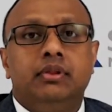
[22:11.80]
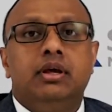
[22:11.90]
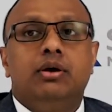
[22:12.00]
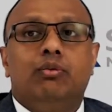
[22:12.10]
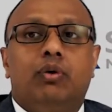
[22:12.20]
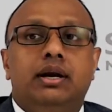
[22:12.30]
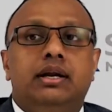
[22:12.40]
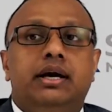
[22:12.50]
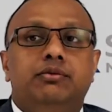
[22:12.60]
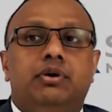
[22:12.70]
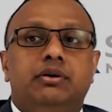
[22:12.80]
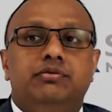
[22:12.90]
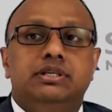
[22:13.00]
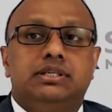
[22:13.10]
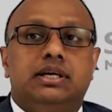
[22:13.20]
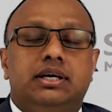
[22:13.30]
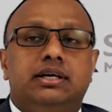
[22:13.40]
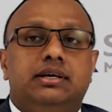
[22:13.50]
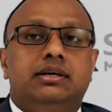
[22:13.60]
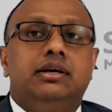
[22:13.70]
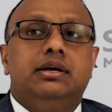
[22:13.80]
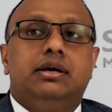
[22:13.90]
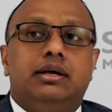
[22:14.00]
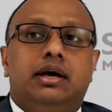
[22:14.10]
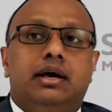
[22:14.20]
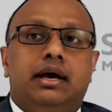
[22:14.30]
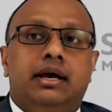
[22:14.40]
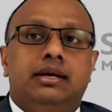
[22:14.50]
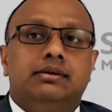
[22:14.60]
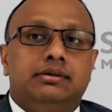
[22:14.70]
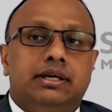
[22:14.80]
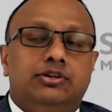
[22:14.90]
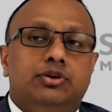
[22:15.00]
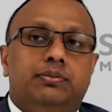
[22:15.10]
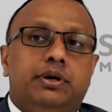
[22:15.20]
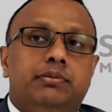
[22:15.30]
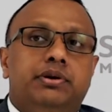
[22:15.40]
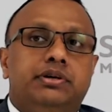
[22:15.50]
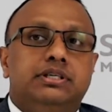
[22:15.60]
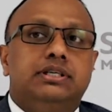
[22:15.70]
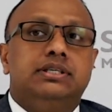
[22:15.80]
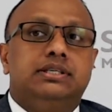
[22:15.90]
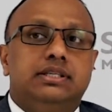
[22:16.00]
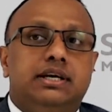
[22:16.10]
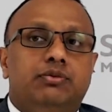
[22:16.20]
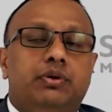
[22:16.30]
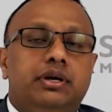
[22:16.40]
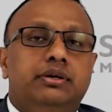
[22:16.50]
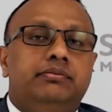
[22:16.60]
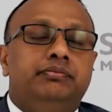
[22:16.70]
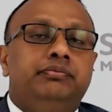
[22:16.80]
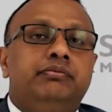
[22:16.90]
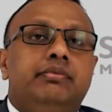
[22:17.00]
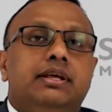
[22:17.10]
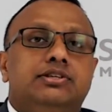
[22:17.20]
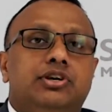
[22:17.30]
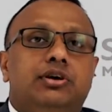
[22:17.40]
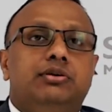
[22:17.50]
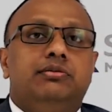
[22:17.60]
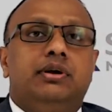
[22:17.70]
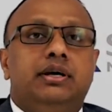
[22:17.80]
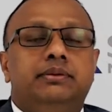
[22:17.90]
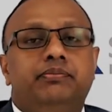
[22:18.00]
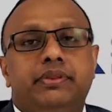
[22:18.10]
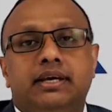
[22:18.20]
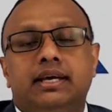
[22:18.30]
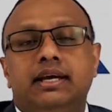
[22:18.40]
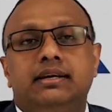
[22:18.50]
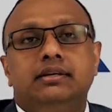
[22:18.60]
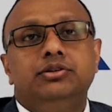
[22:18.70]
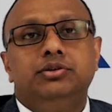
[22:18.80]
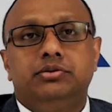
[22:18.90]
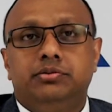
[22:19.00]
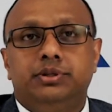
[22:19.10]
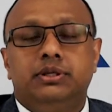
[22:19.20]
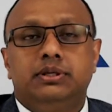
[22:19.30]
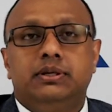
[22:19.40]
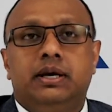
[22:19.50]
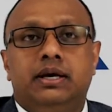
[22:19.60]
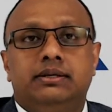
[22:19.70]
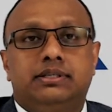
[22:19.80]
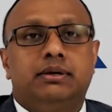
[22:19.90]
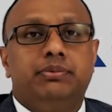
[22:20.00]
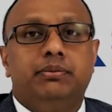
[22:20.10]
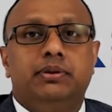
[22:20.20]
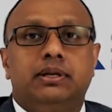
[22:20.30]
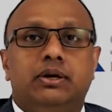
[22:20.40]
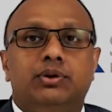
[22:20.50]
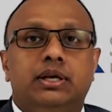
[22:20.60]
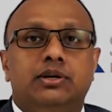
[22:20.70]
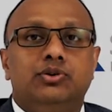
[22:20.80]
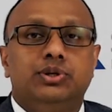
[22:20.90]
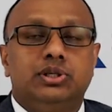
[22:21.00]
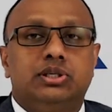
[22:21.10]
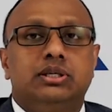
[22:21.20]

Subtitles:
191 visa and get your permanent residency that way. So again, you will some people go there to just